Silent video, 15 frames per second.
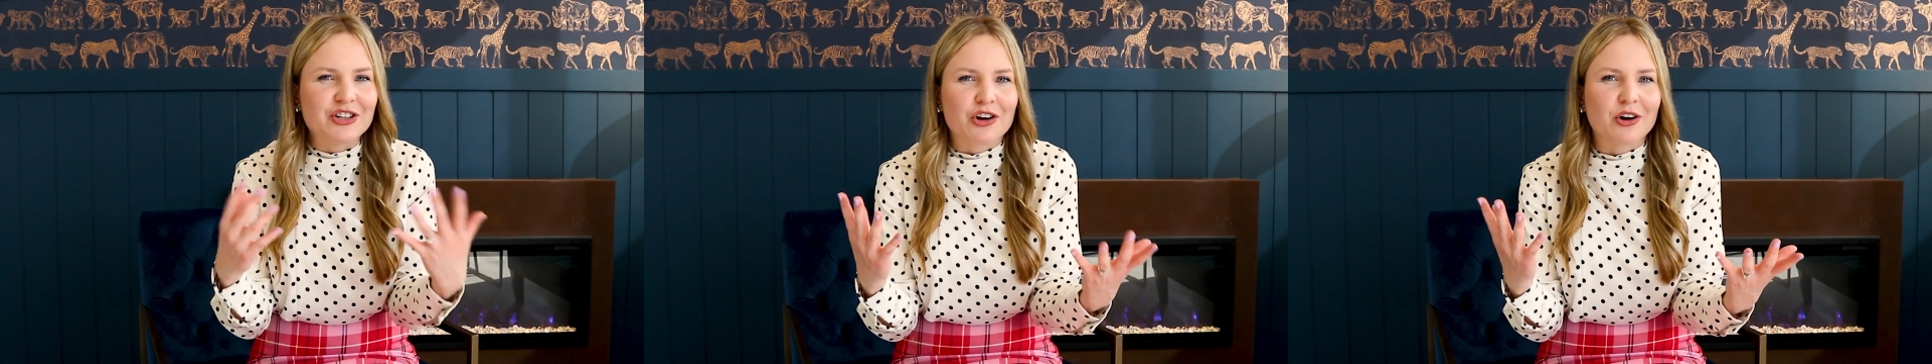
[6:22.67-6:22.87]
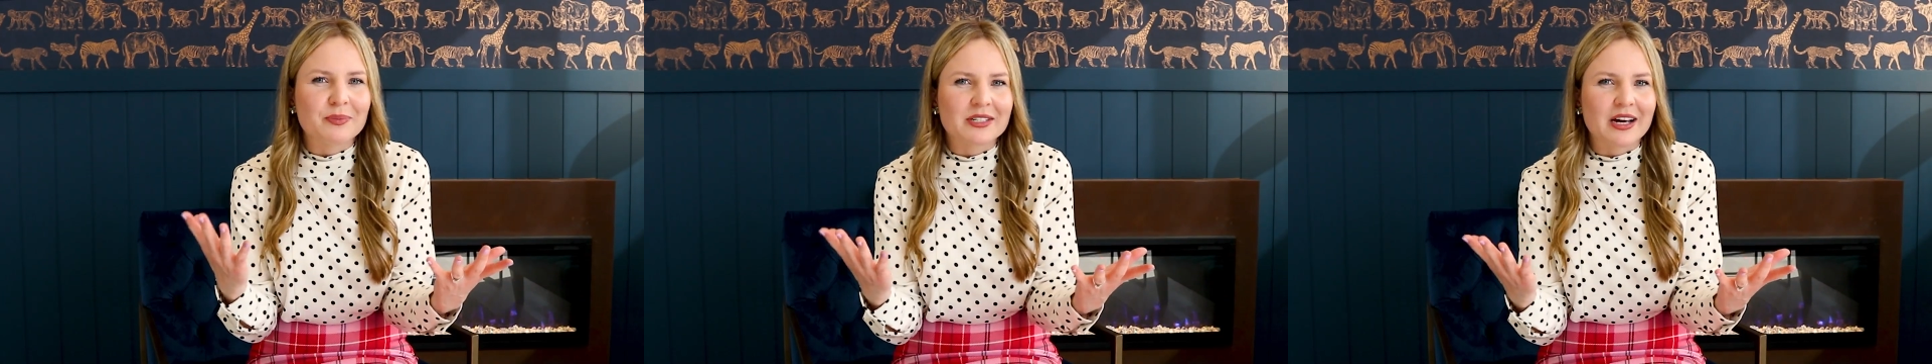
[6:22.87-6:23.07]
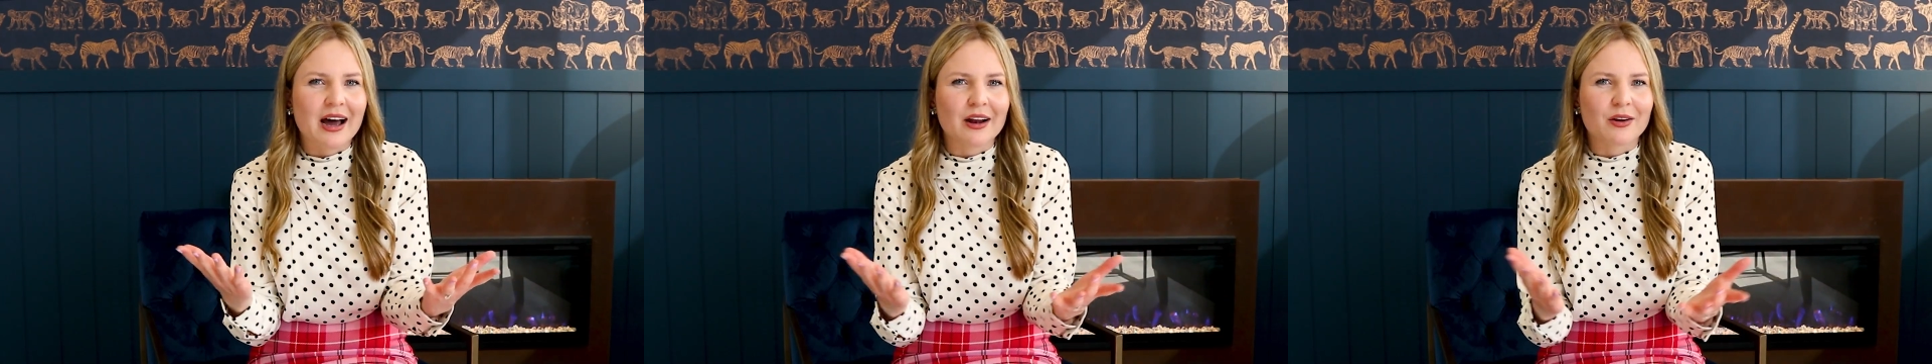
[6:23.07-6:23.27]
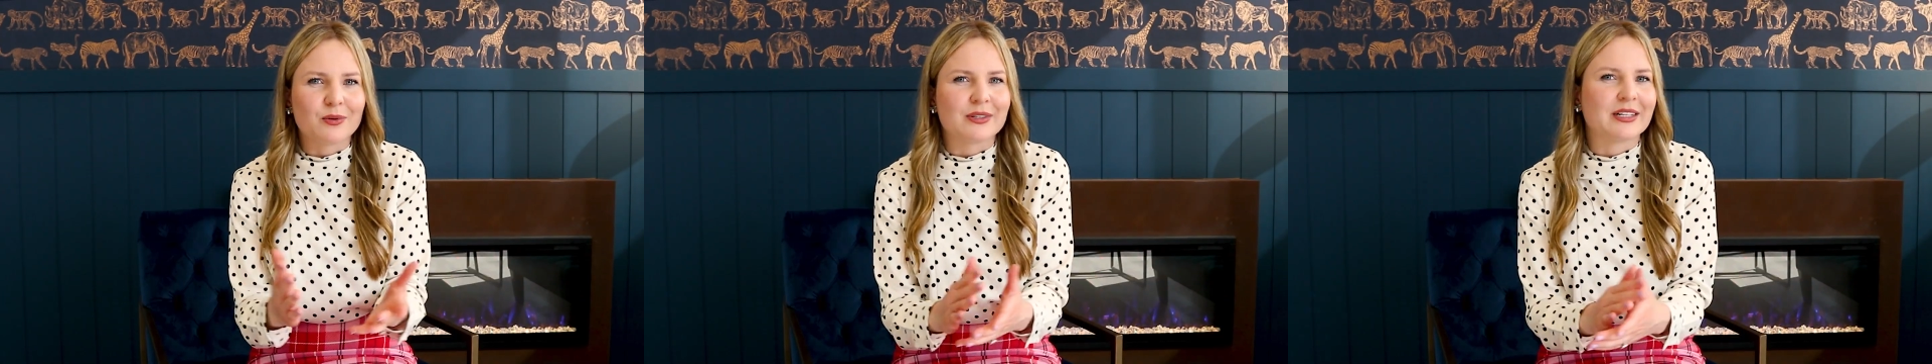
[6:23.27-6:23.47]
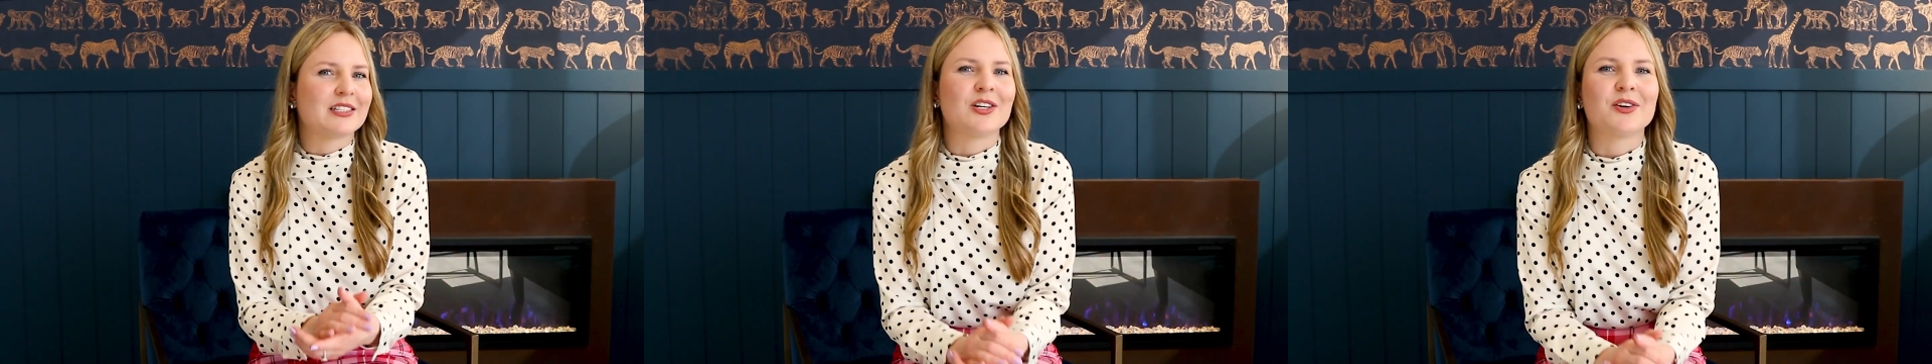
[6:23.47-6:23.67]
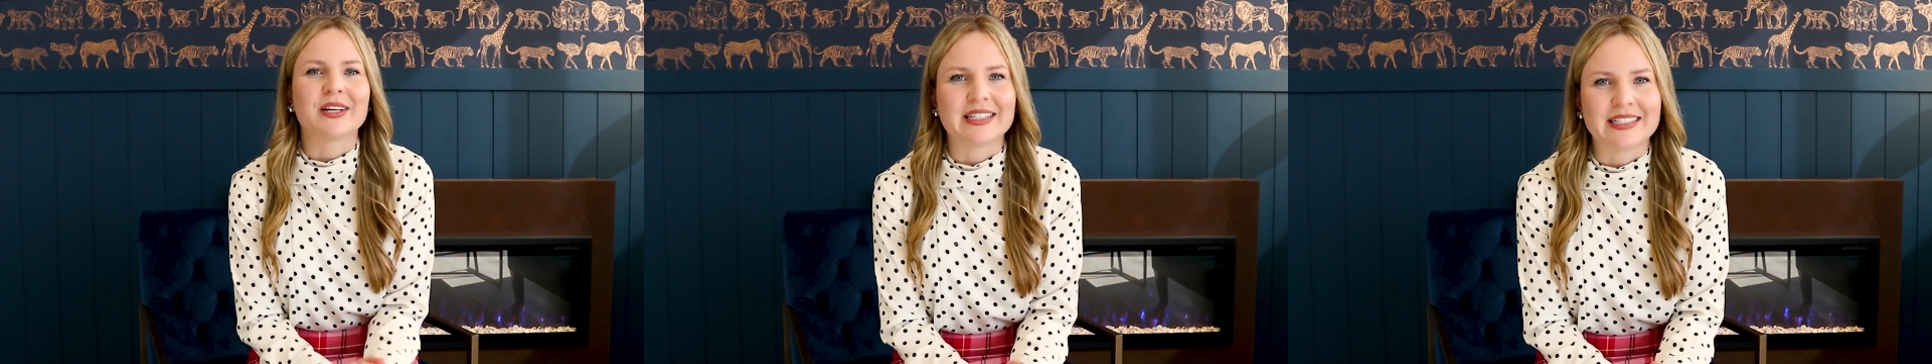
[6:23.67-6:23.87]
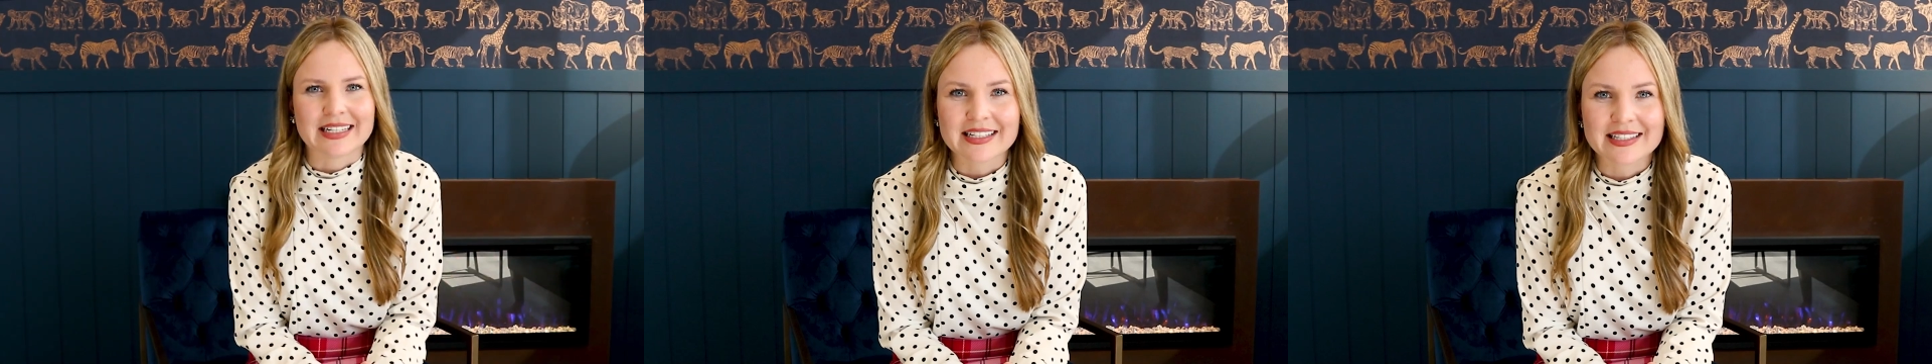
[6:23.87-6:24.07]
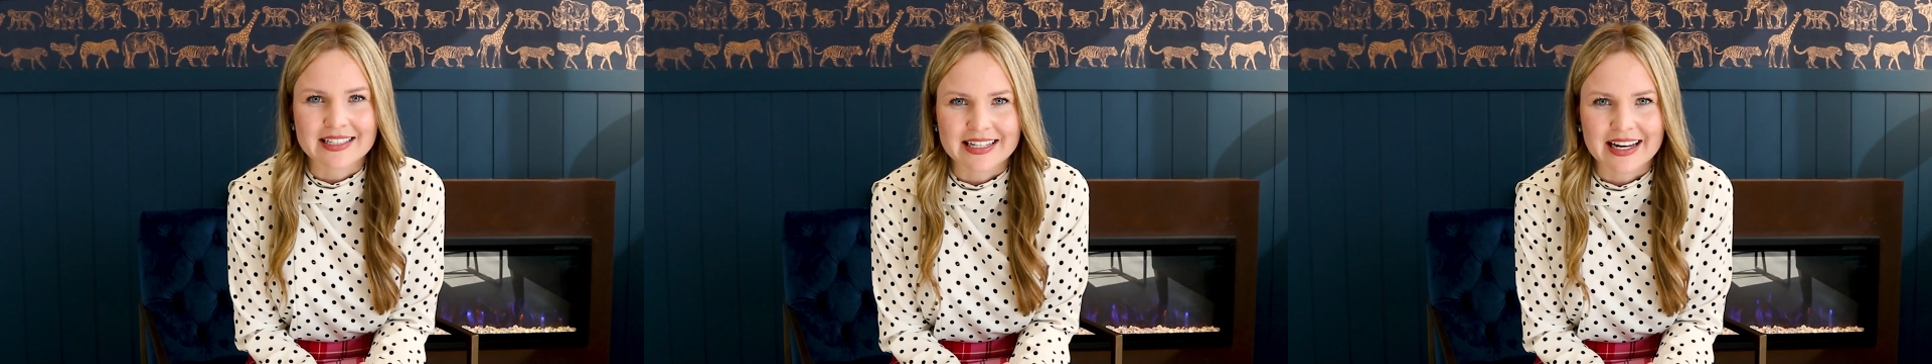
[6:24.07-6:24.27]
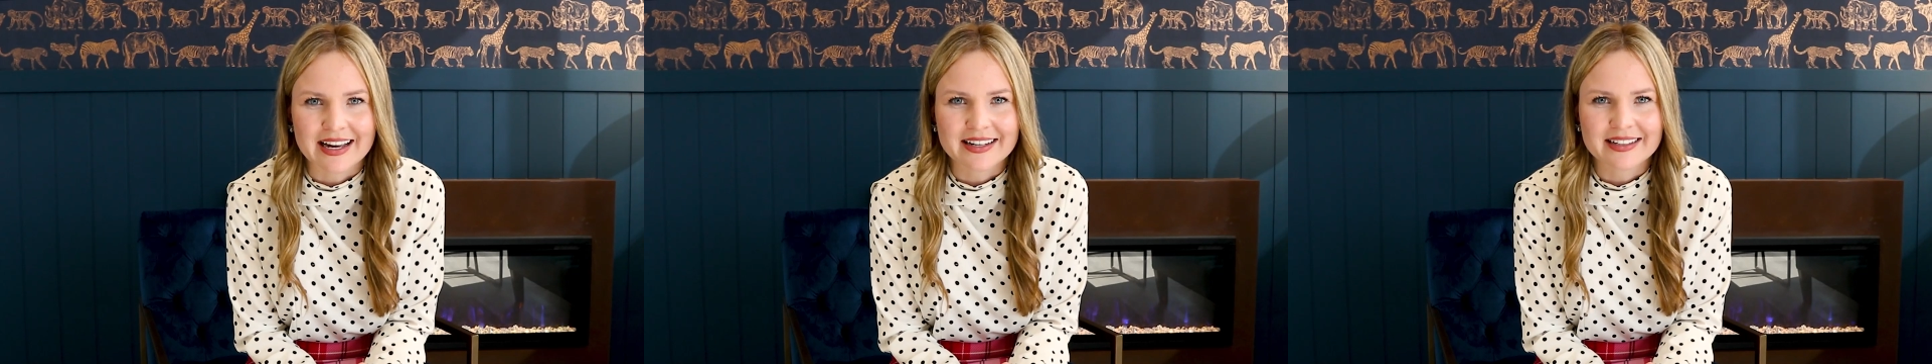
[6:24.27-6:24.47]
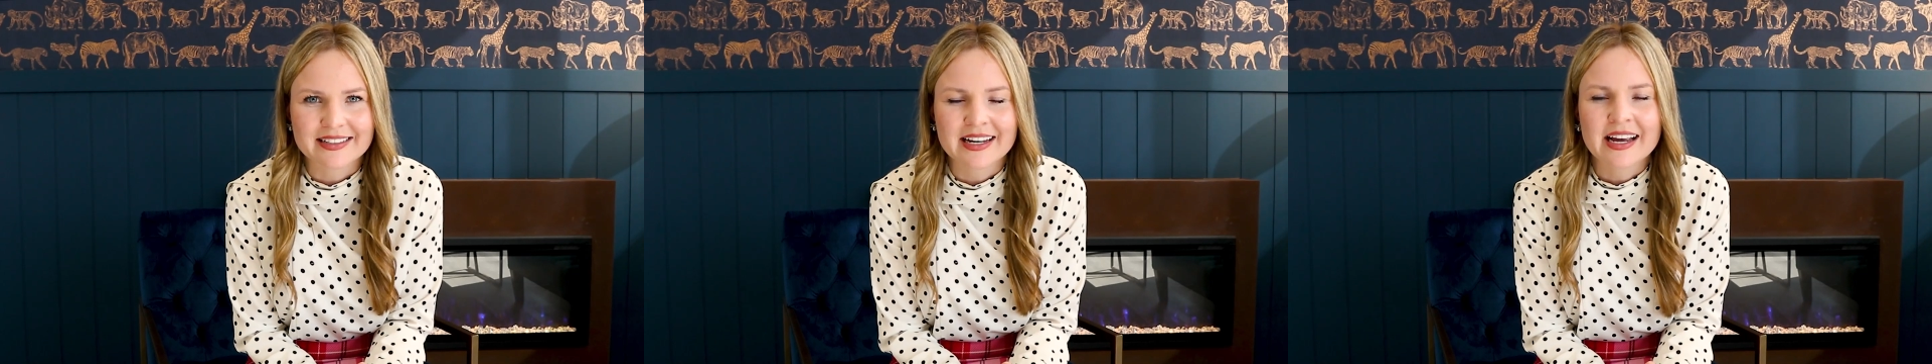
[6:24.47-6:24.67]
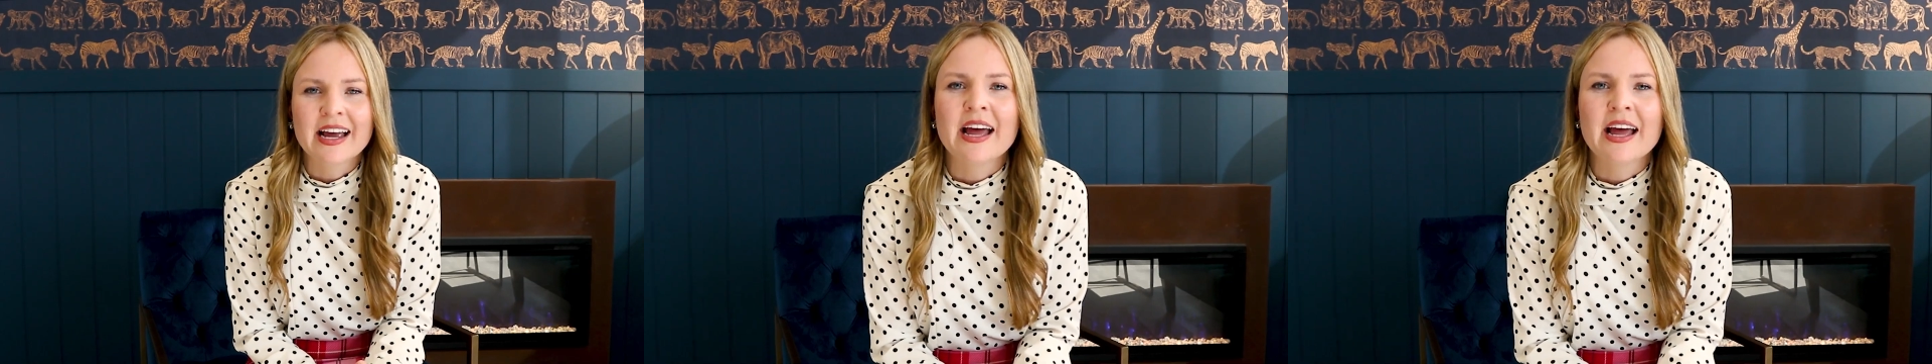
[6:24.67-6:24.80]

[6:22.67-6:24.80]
job title does not exist yet.